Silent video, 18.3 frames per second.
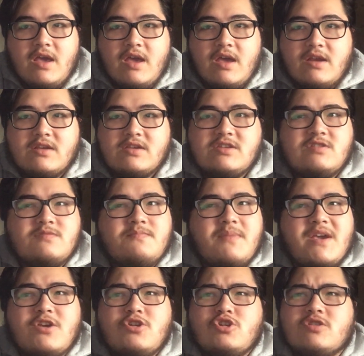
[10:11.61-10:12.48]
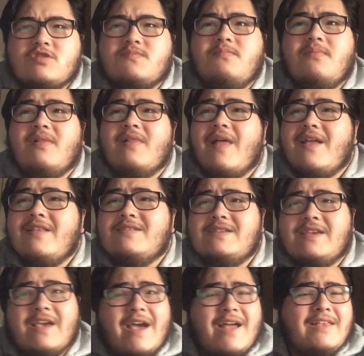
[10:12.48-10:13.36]
in a spacious
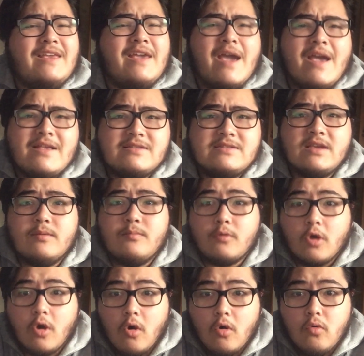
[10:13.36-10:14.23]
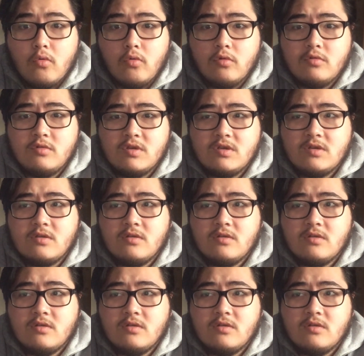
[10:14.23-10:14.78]
plenty, and yet seem cold.